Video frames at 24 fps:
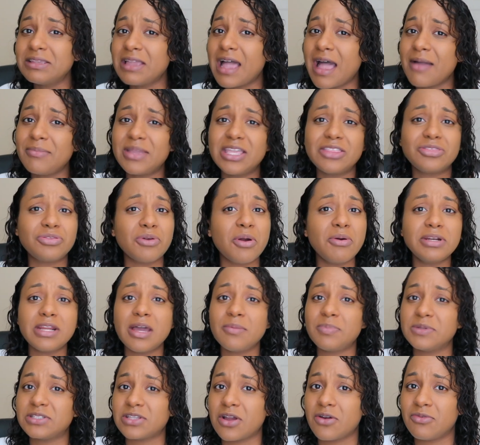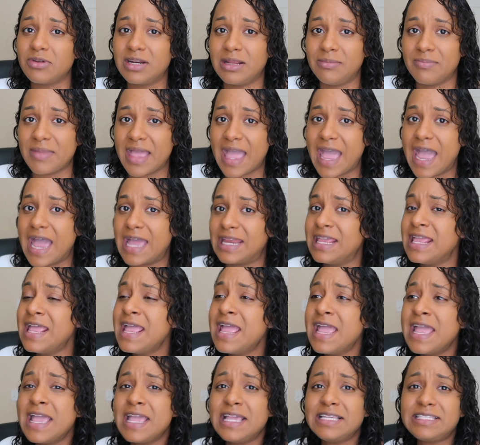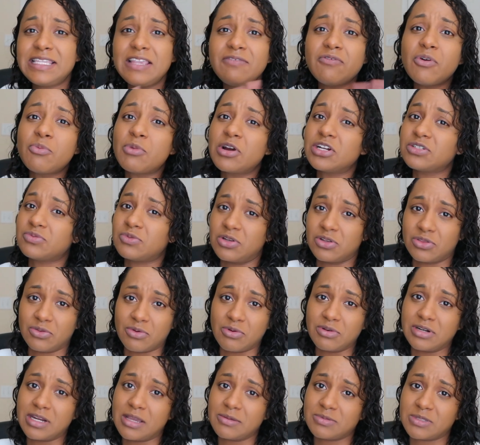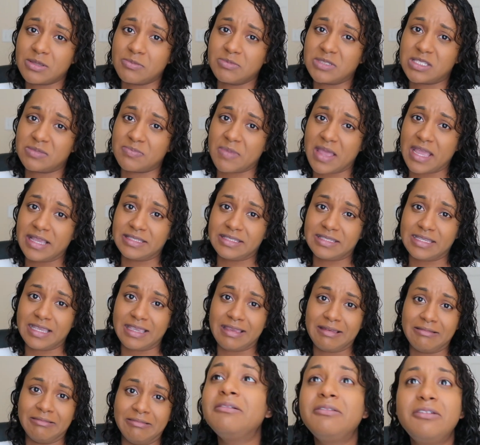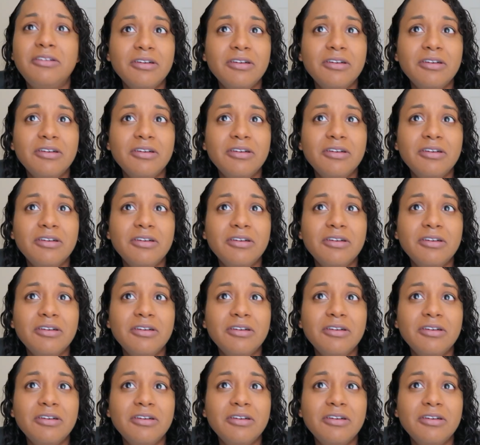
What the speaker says: I mean, throwing up is already bad. It's even worse when you're throwing up something spicy.